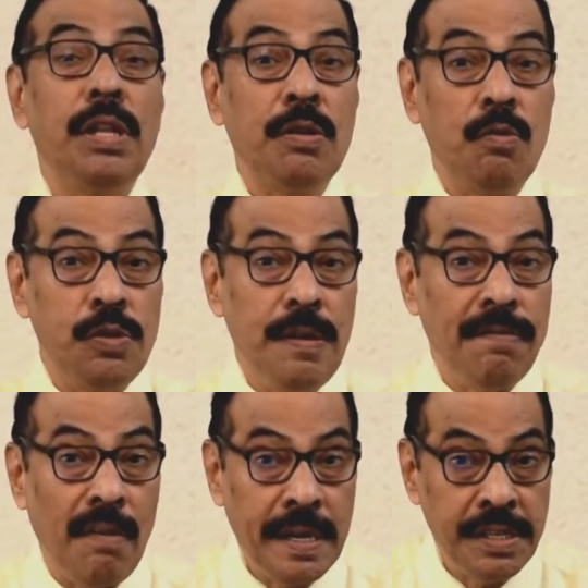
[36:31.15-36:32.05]
the
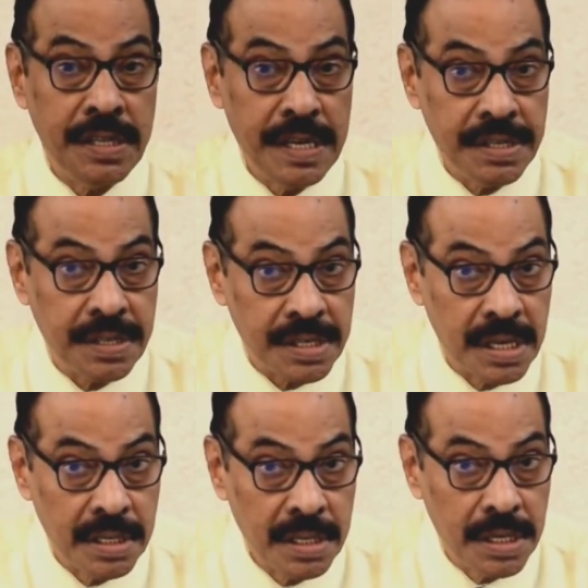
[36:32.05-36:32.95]
crucified Jesus
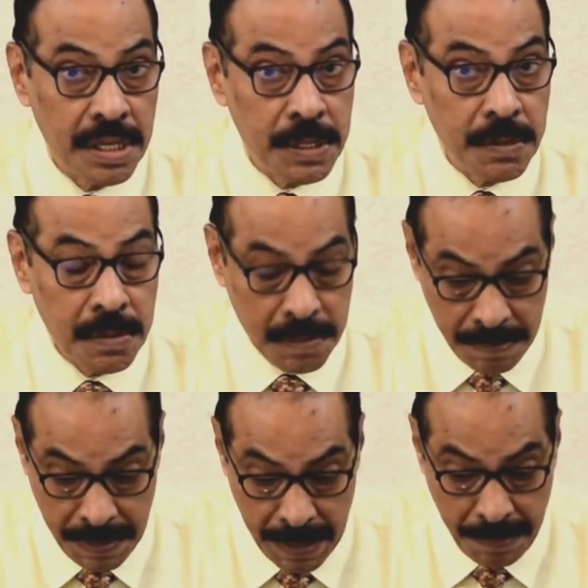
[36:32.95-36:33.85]
to
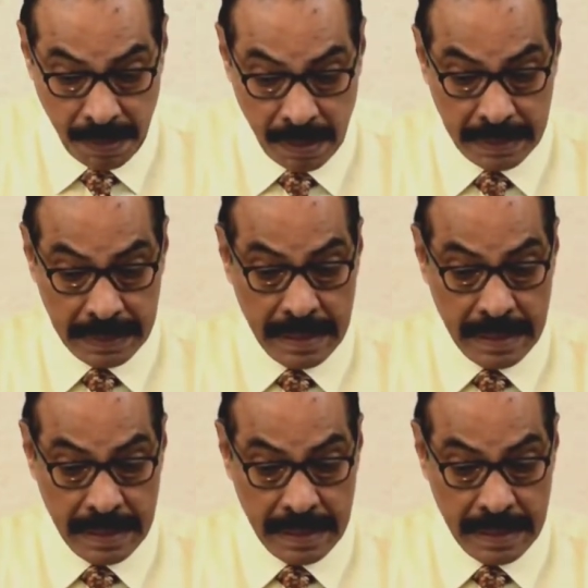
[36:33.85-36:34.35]
the people.